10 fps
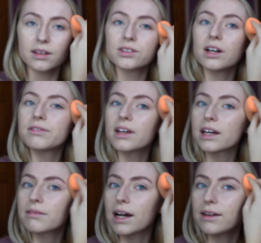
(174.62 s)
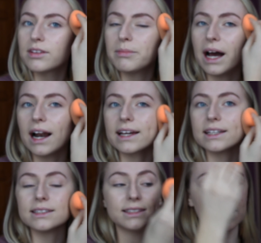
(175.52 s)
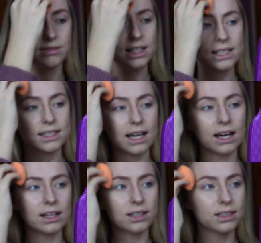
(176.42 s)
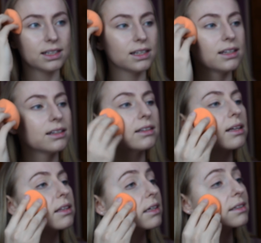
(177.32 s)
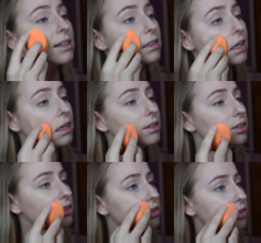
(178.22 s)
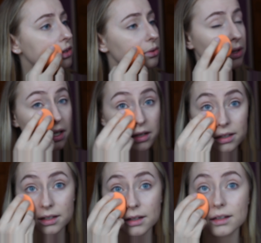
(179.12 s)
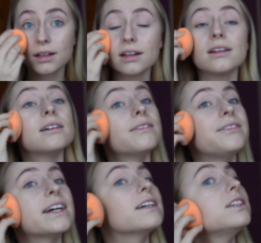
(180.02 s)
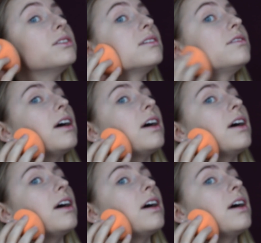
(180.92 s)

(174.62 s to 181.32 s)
So I feel like right off the bat I can definitely tell that this is a dewy, very dewy